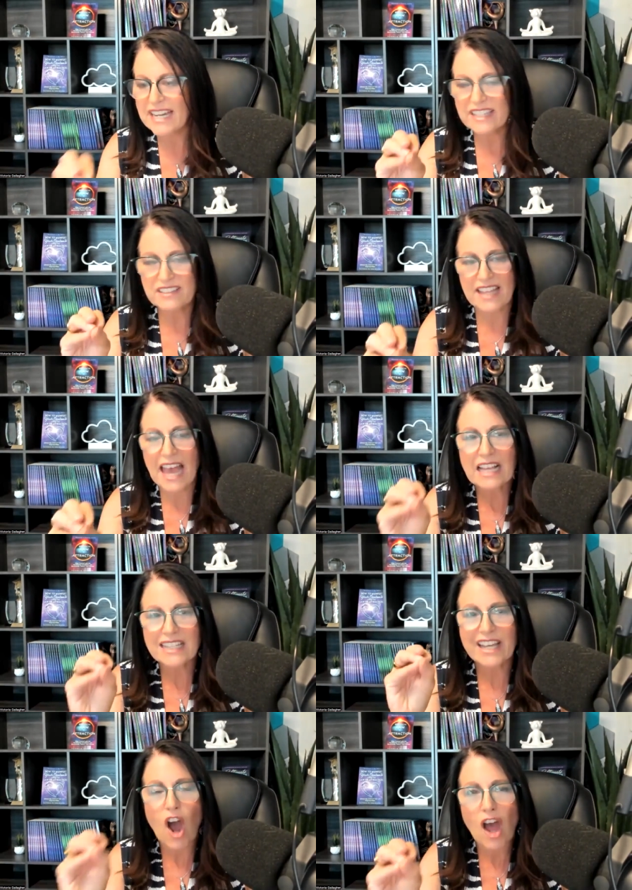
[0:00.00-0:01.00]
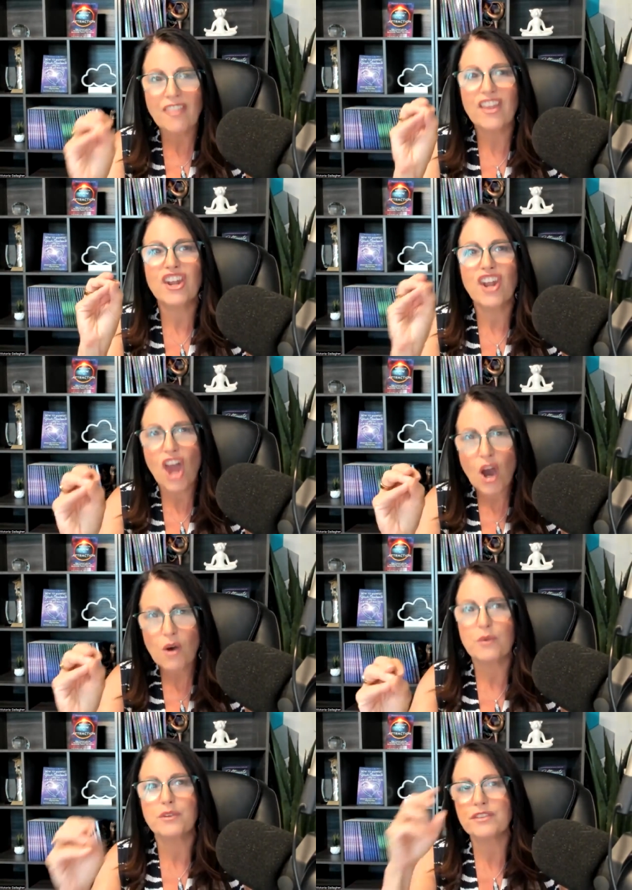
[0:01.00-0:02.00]
exactly on the
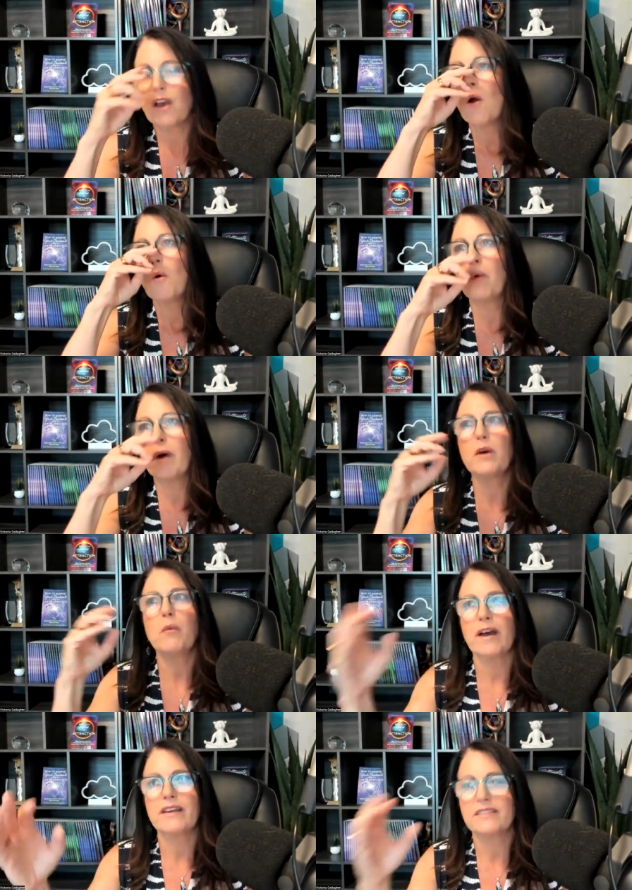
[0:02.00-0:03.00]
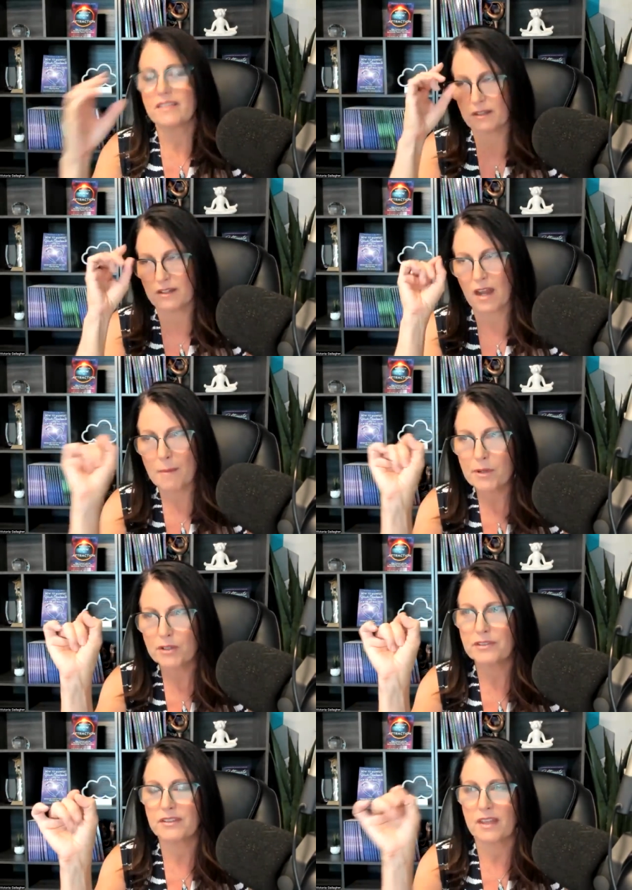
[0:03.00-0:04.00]
nose what it was the
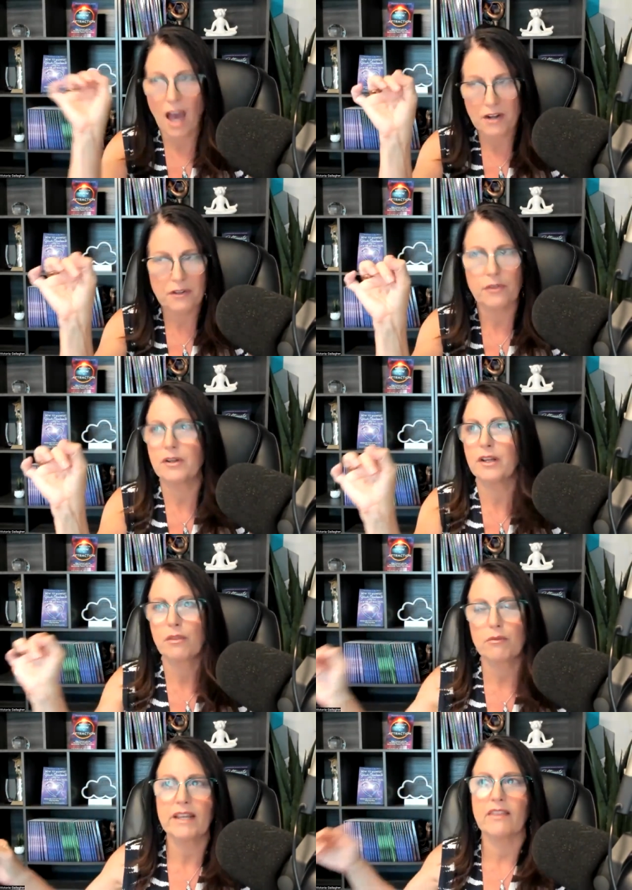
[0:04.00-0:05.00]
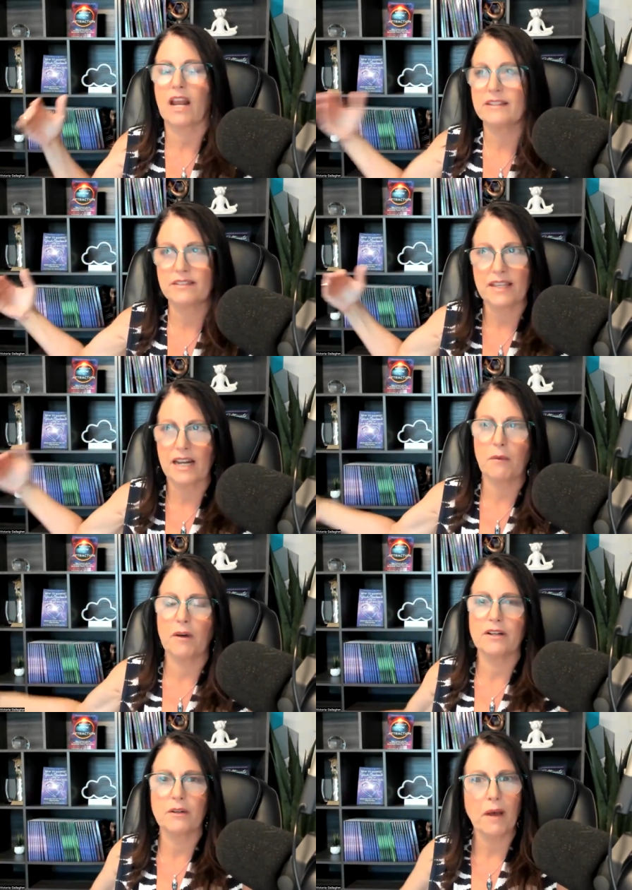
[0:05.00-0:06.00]
numbers the 133 that i said i
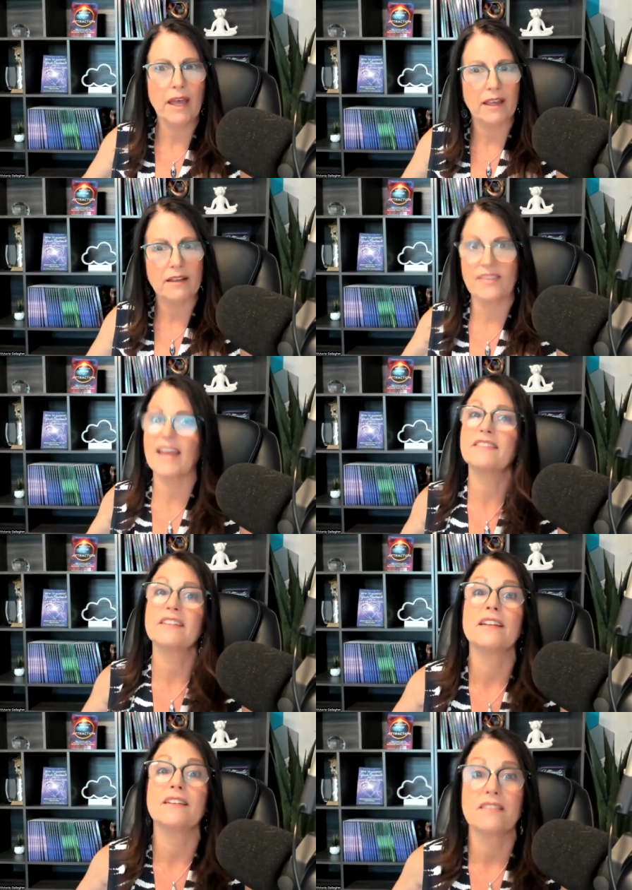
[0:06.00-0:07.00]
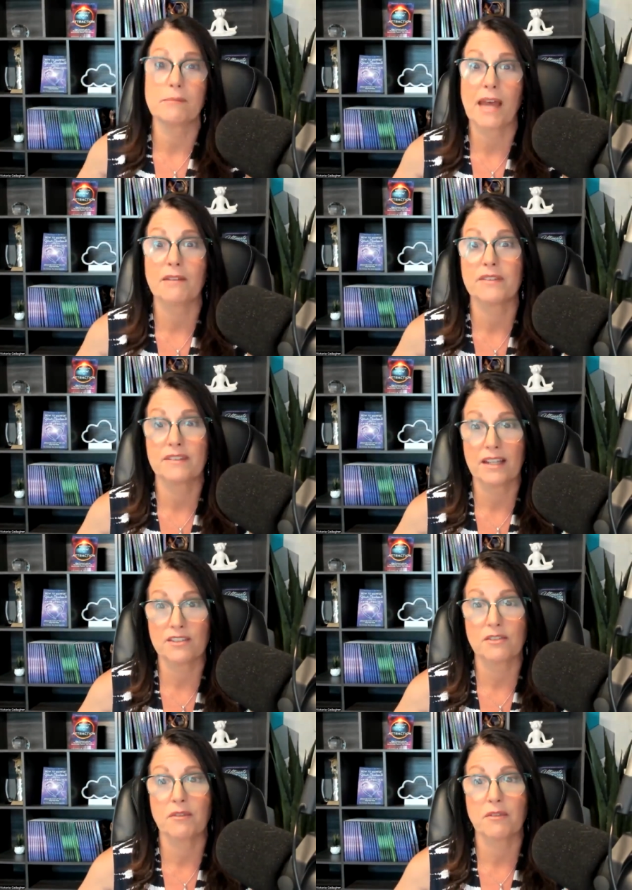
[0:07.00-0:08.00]
wanted to weigh that's an instant that's manifestation